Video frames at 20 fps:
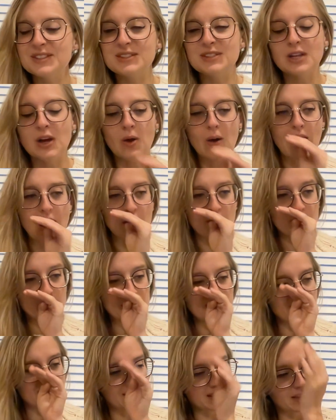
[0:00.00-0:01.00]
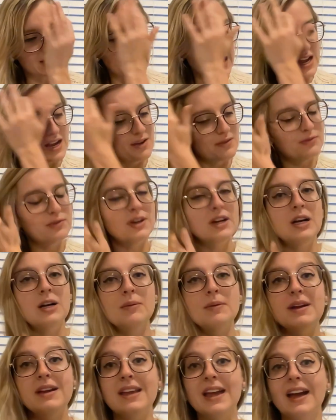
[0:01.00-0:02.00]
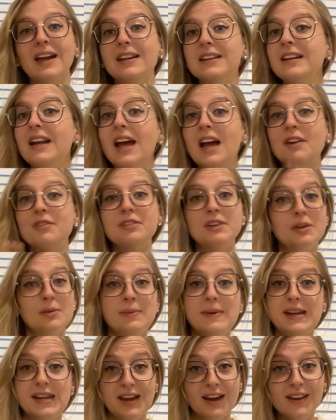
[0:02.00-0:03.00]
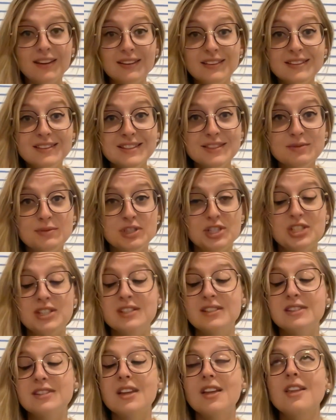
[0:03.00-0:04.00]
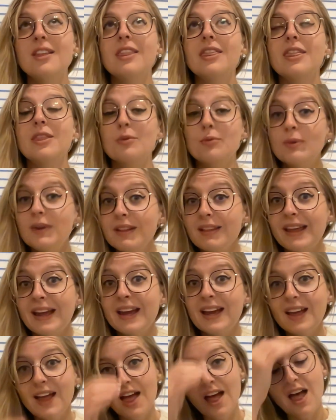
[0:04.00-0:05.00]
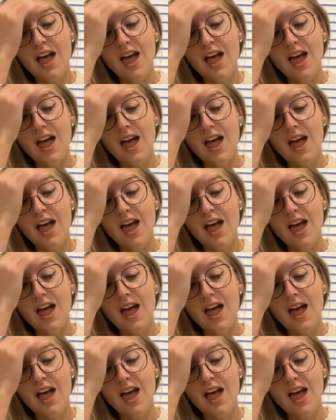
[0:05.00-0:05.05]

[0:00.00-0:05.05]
So I will be going live again every weekend, which is thrilling.